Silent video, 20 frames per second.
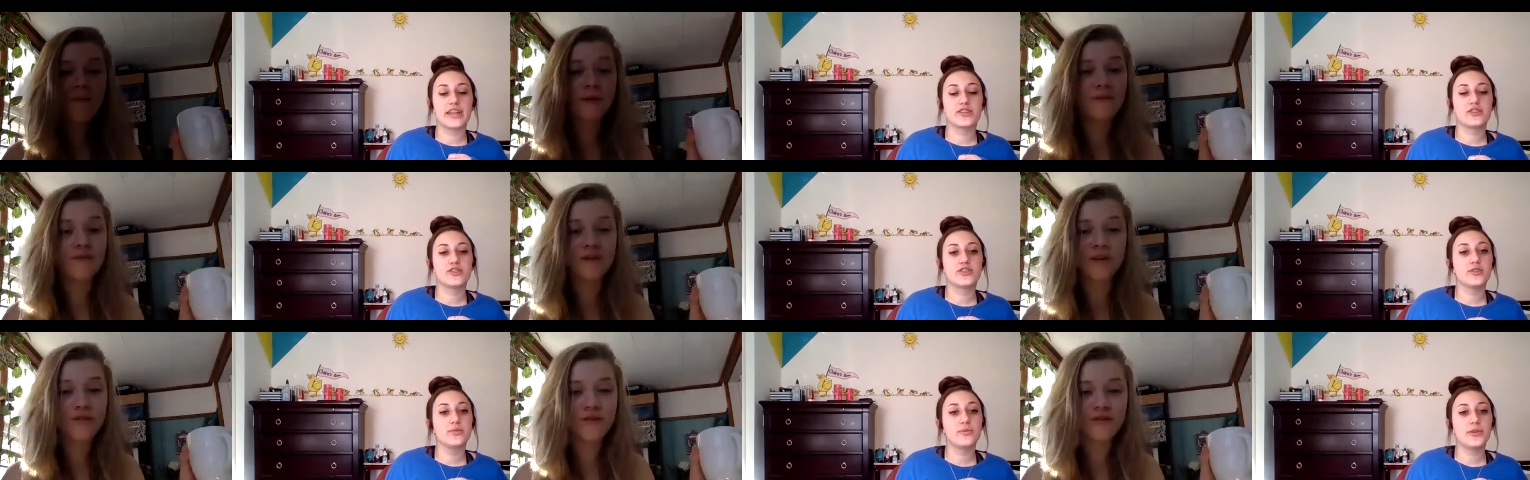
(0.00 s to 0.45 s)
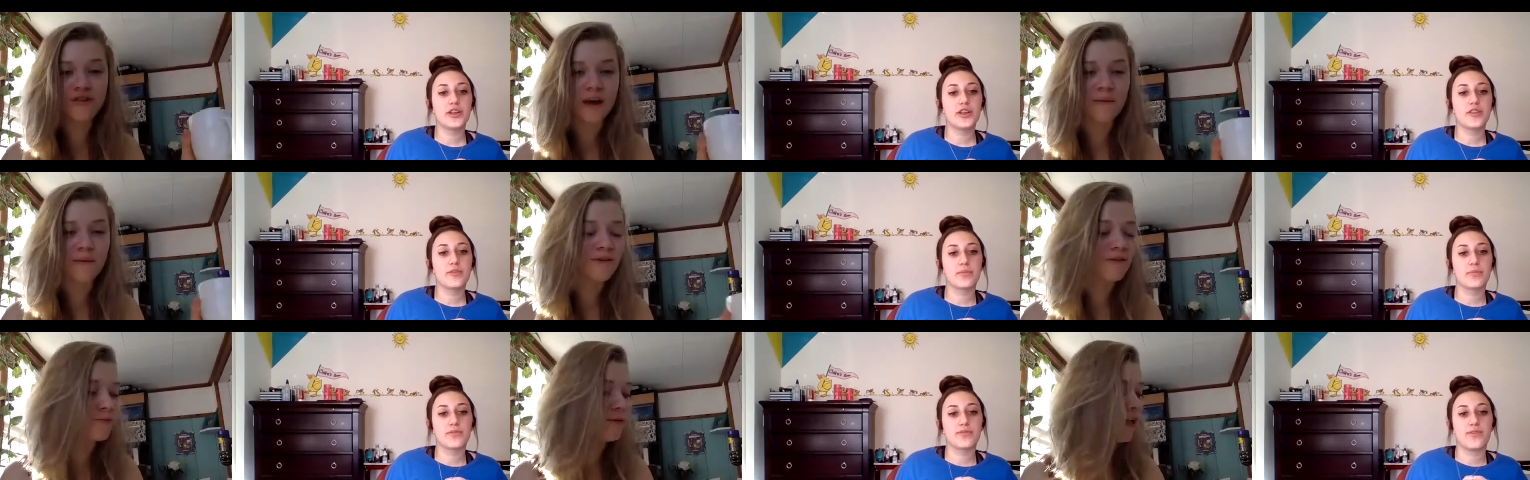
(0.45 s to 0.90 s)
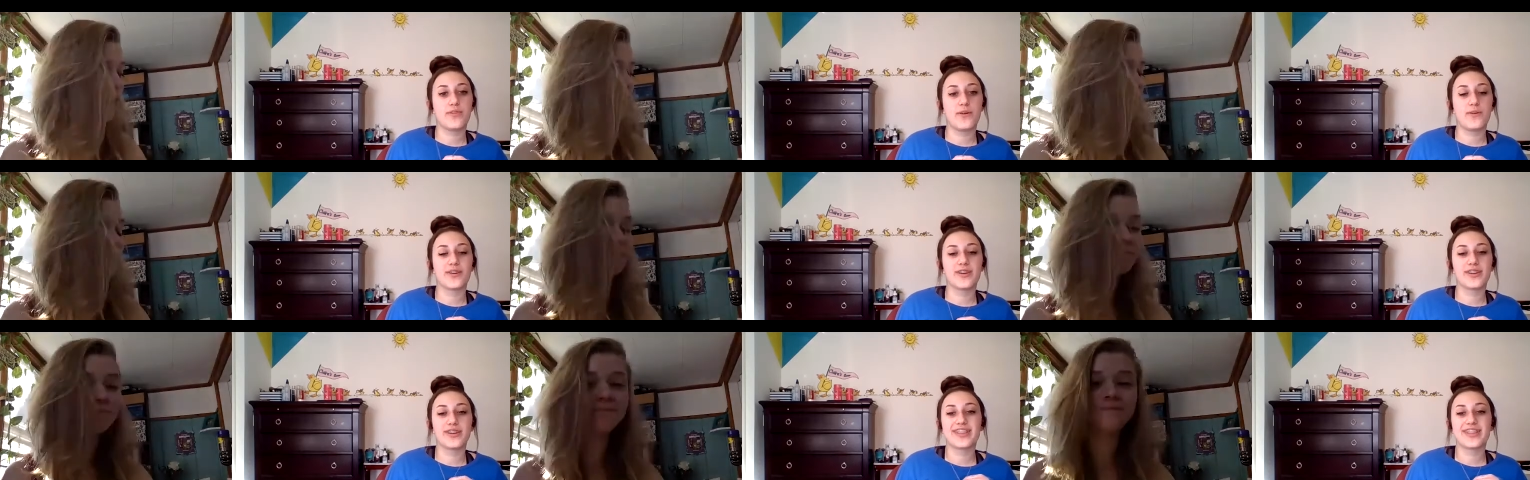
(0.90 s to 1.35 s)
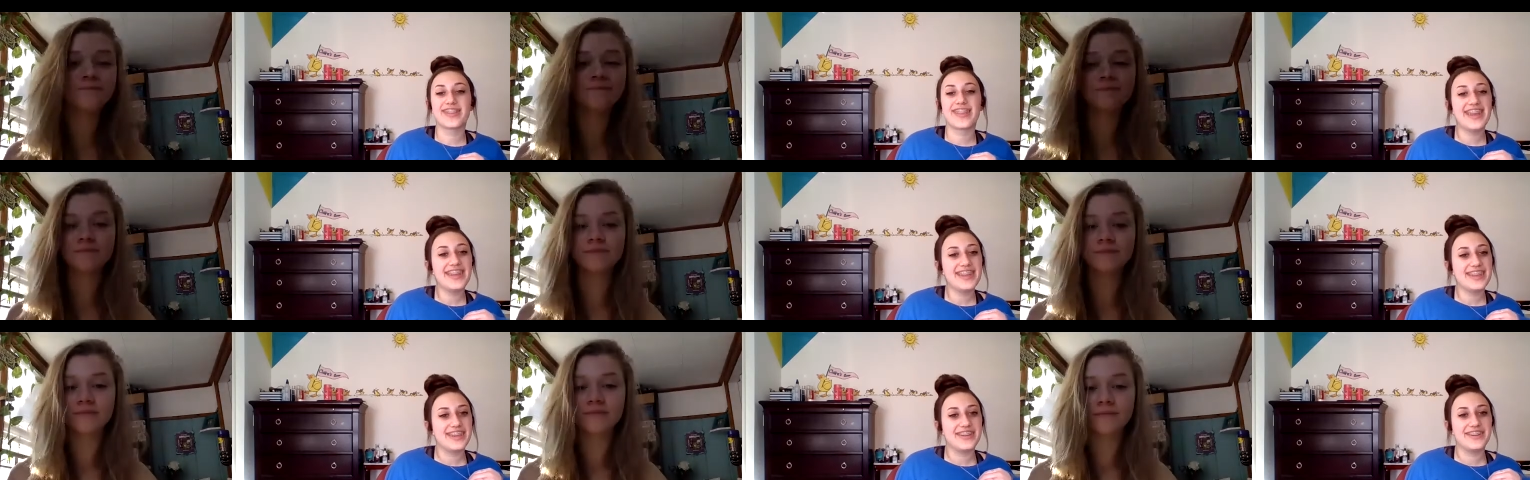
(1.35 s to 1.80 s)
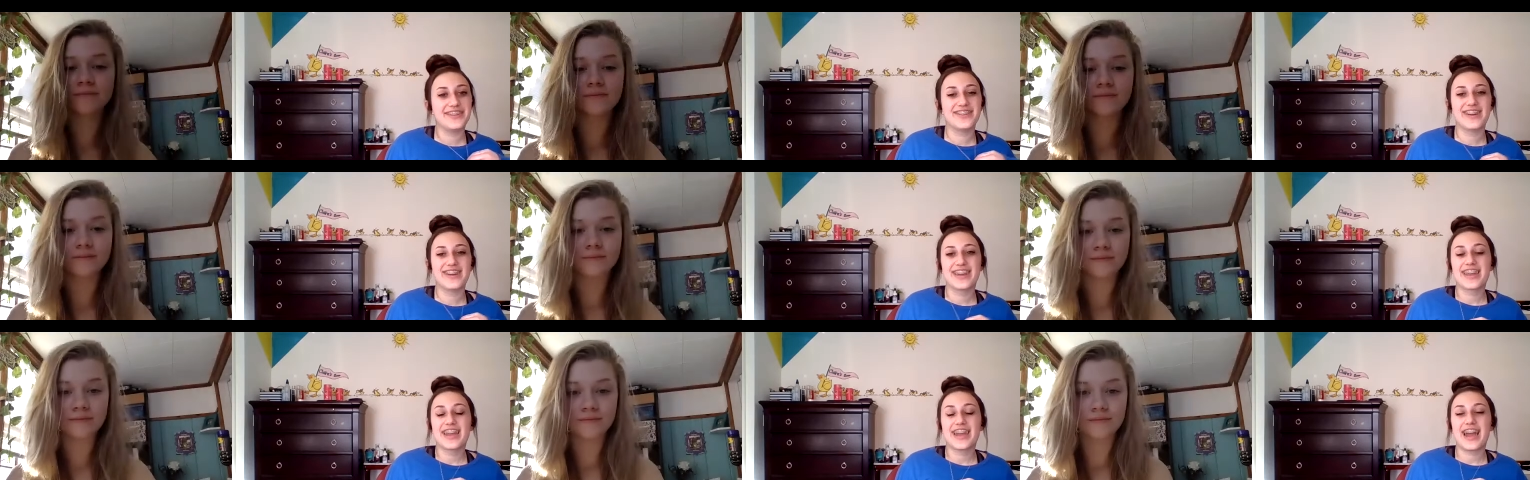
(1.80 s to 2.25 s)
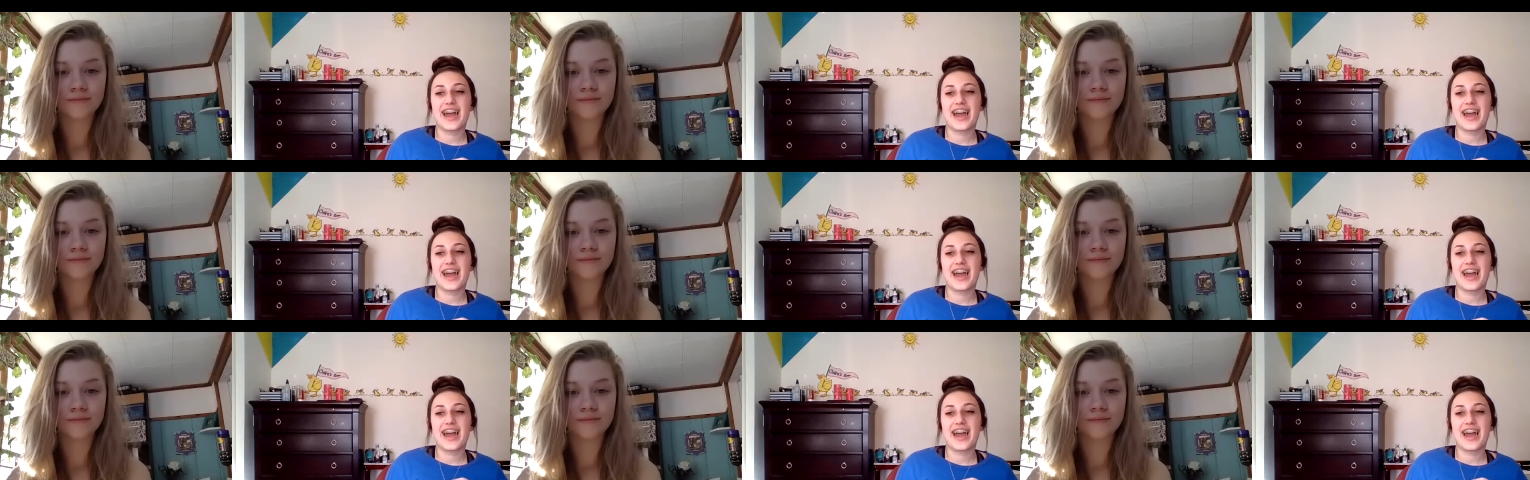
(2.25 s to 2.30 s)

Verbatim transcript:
Speaker 1: like two weeks one. before. Thank you.